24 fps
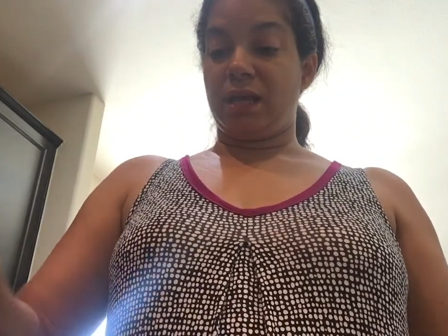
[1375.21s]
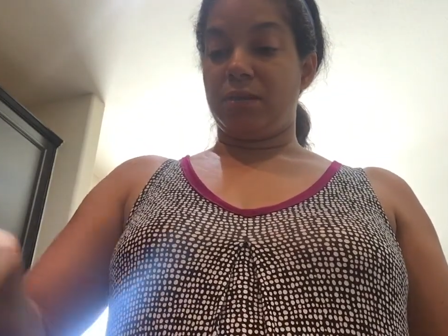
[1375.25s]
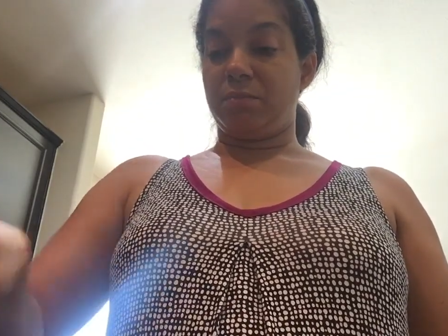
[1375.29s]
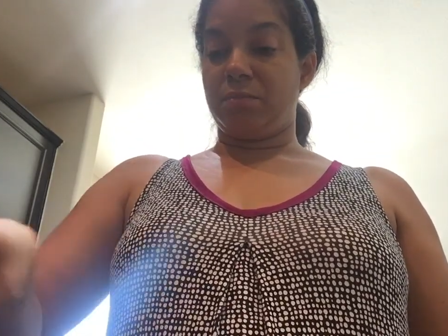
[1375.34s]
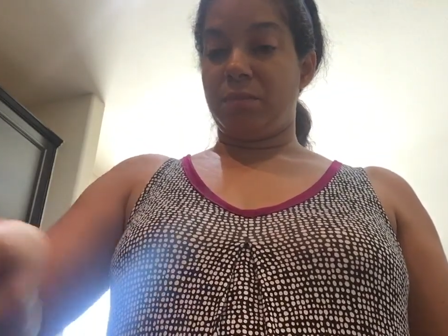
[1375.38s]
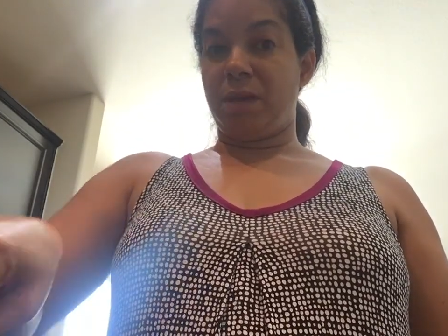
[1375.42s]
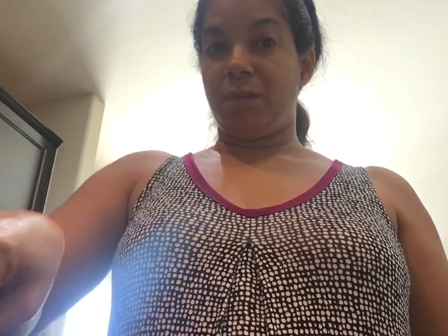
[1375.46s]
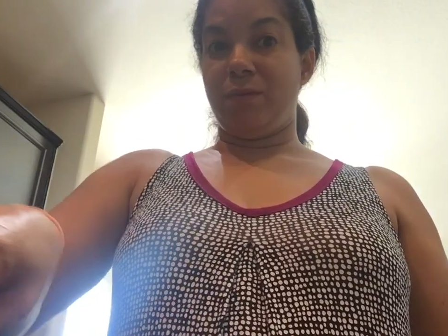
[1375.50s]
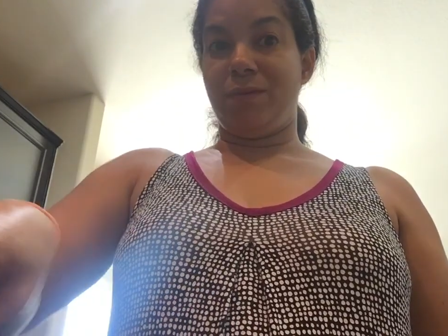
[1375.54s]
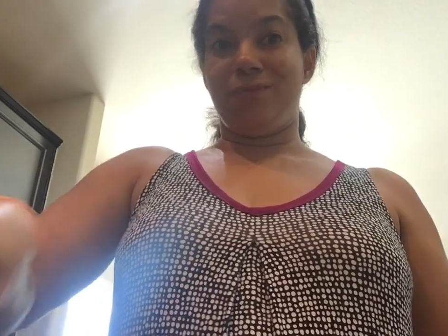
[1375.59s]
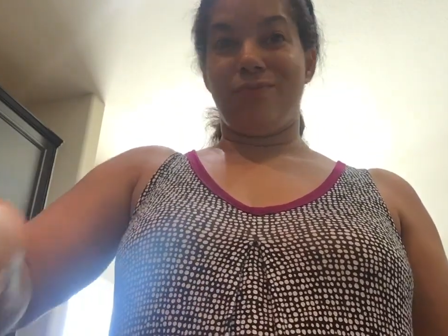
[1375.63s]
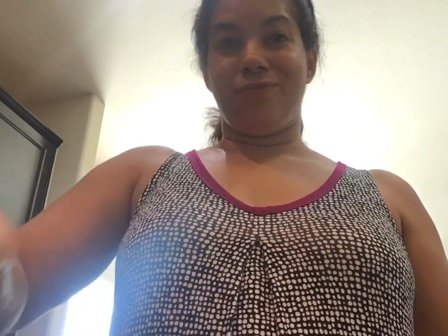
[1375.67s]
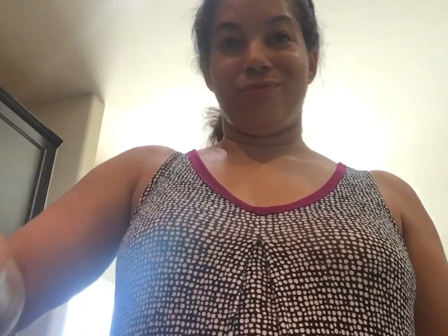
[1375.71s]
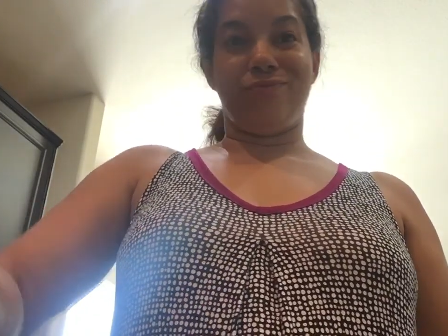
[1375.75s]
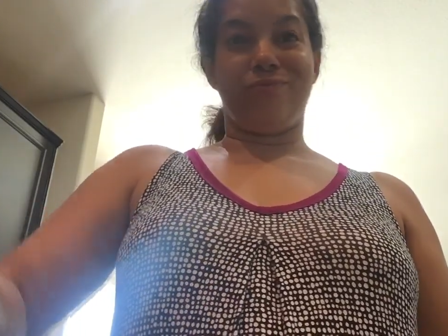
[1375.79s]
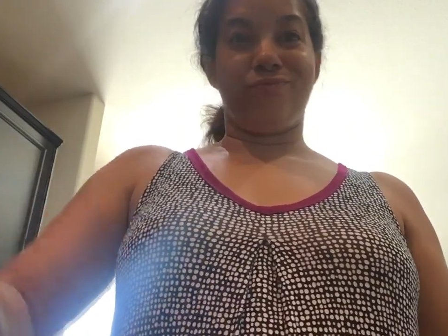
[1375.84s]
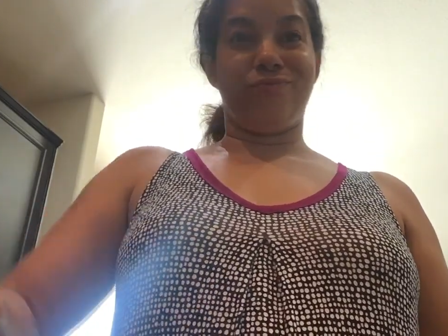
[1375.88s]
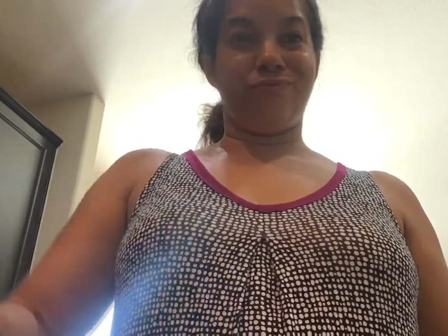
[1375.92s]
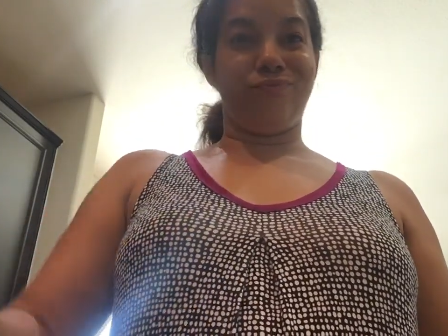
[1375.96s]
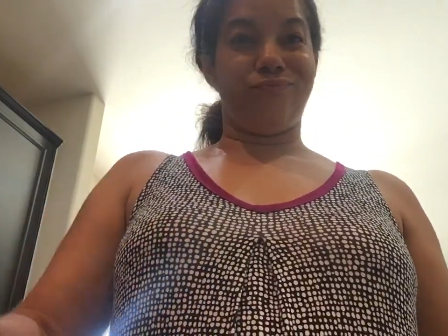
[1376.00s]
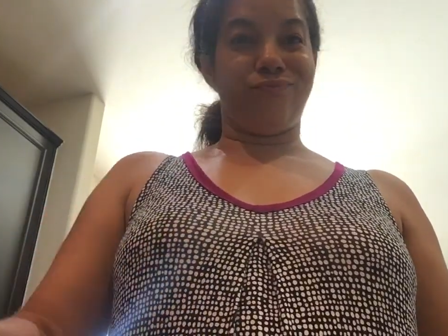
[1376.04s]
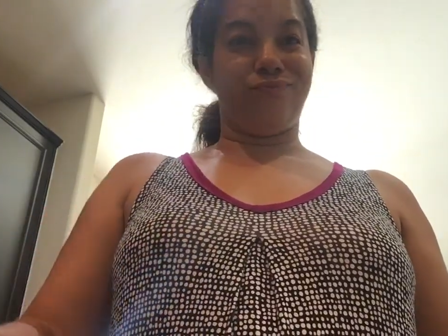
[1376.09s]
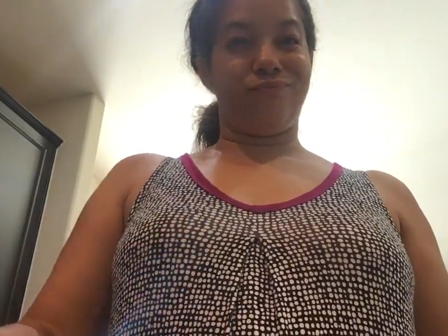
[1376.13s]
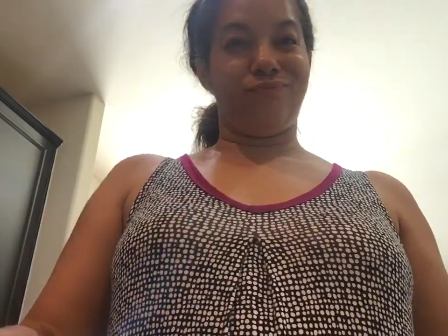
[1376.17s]
maybe
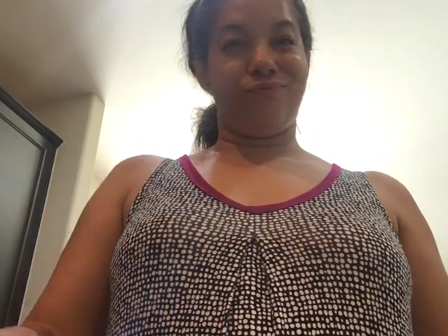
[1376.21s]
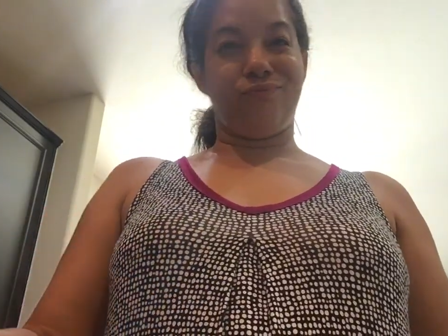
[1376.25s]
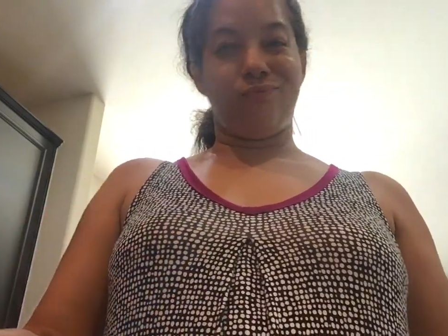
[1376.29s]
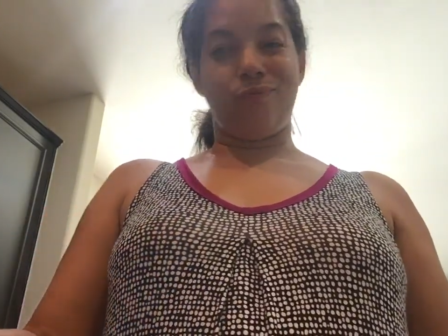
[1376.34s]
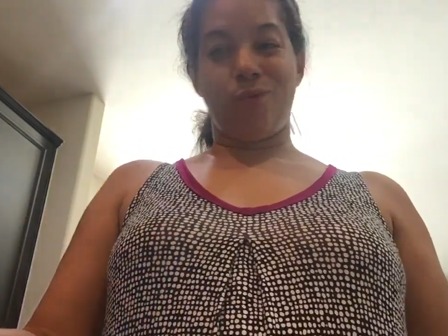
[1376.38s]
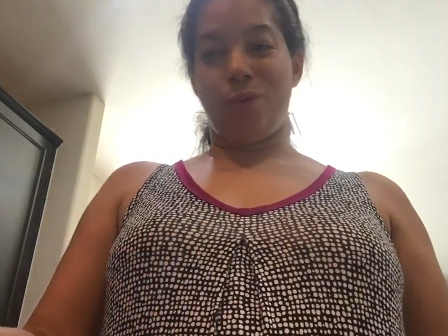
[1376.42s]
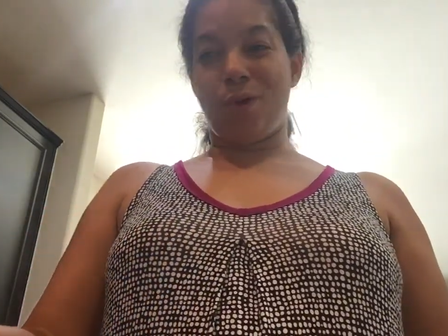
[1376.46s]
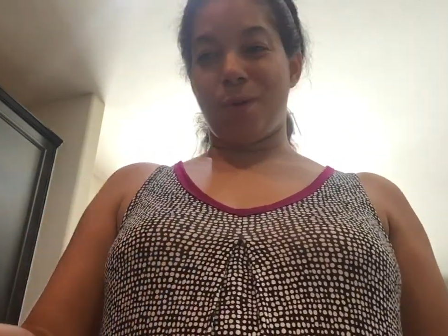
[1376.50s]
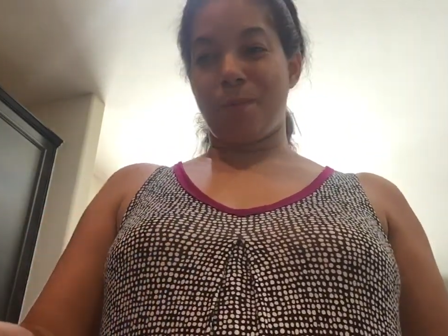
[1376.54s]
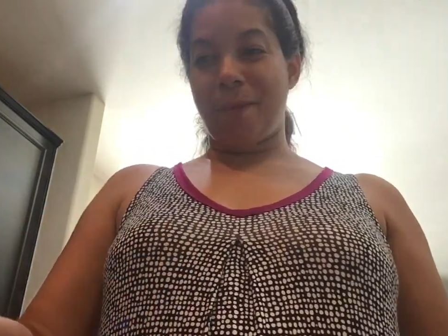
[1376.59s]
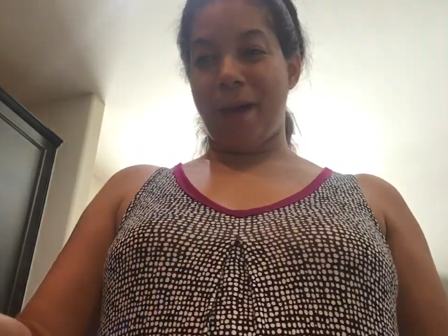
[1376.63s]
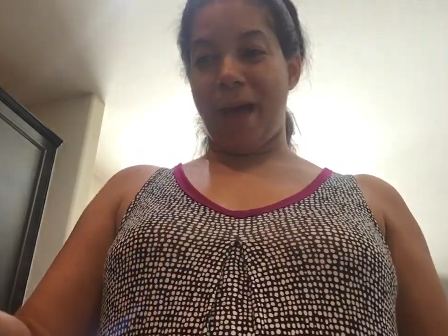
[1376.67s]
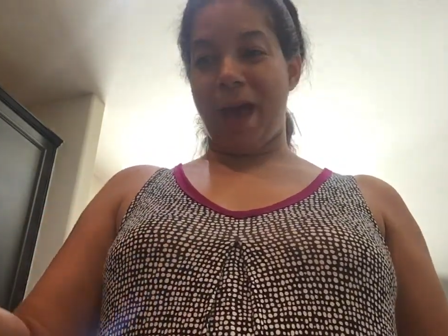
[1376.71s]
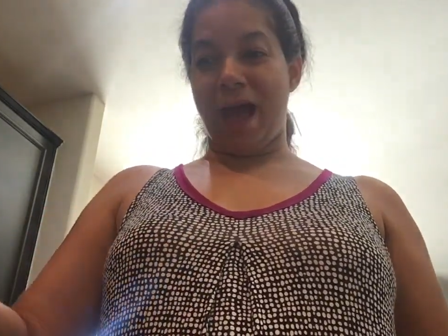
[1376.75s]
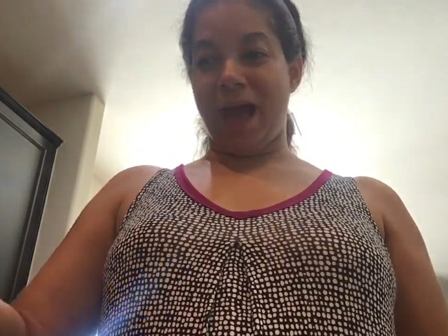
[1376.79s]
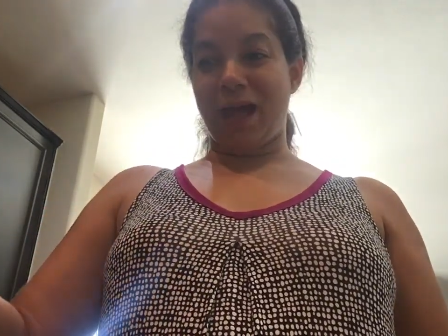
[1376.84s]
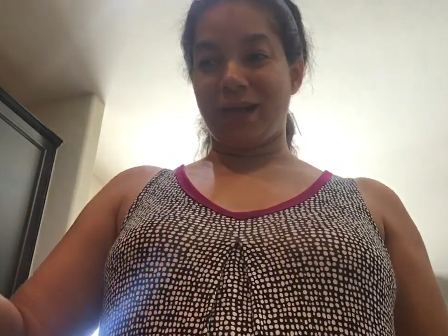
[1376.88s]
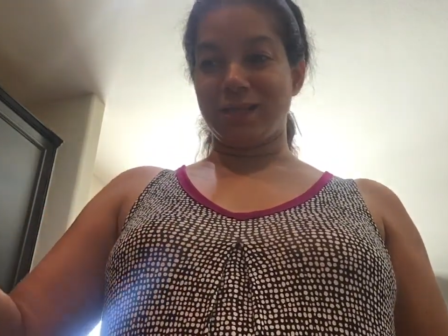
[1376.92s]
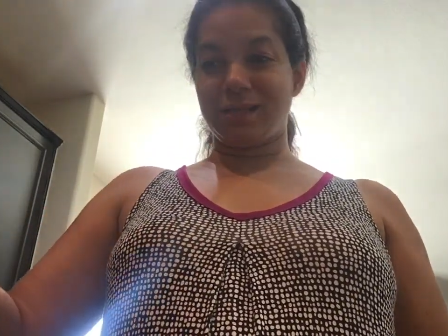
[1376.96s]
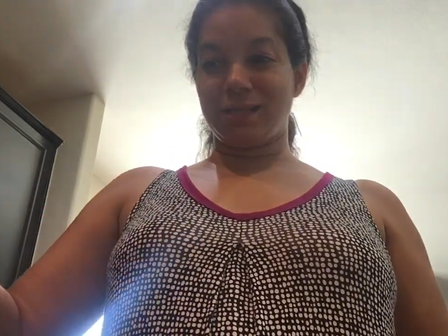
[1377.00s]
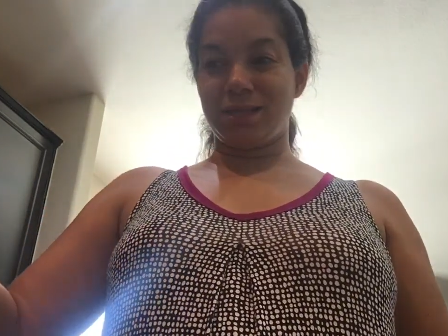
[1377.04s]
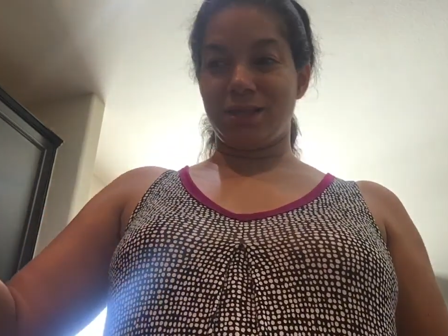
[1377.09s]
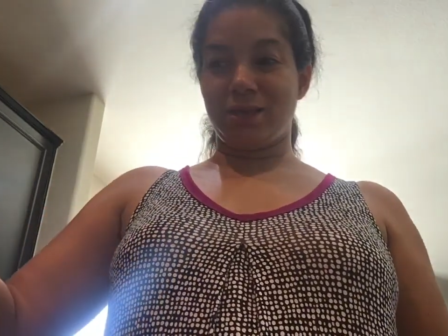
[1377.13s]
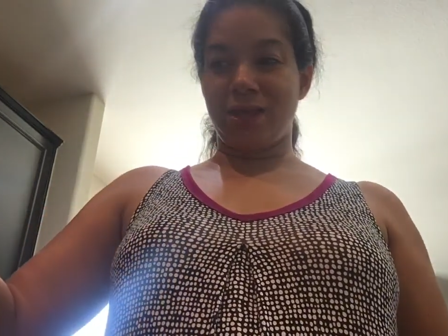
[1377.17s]
4
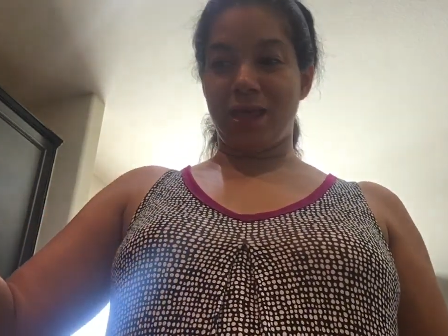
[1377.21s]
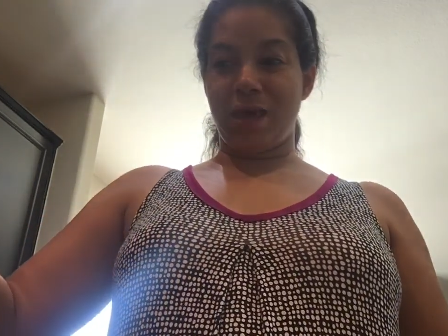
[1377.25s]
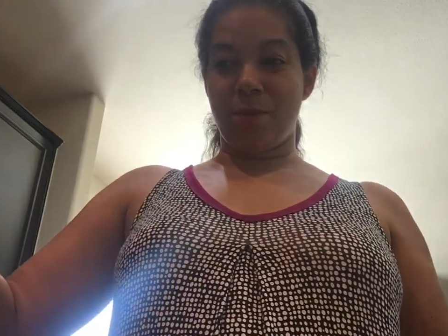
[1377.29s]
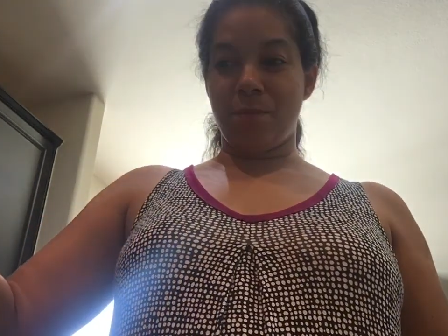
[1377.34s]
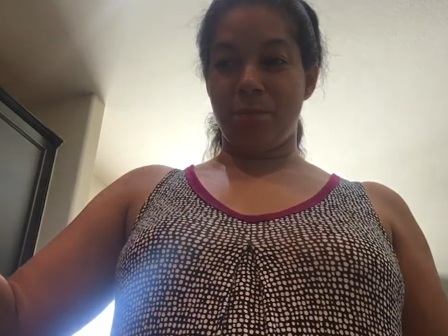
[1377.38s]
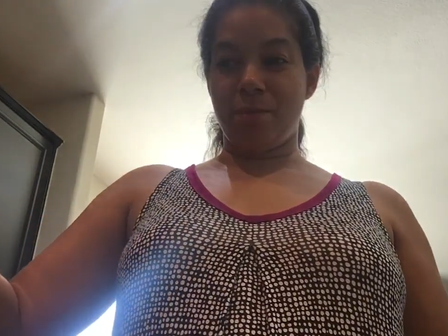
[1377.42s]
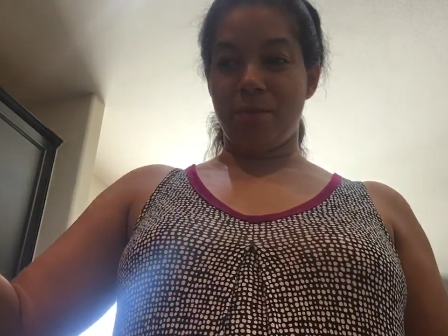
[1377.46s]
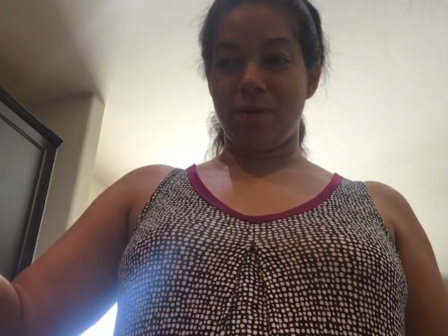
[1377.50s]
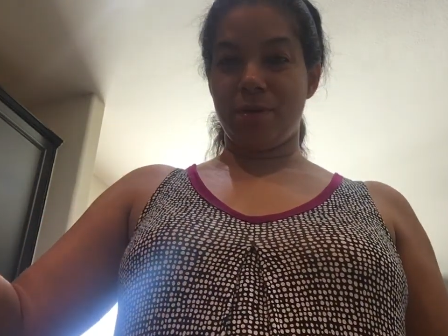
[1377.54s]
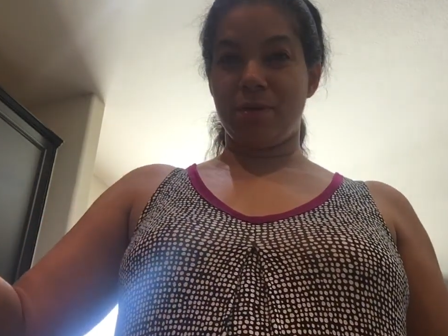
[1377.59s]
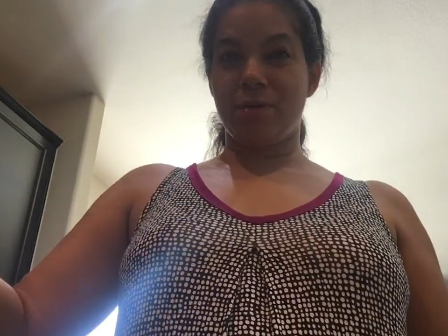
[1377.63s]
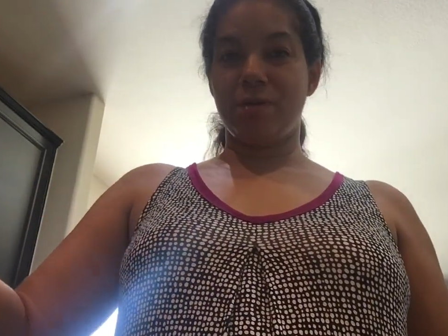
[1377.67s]
packs of them.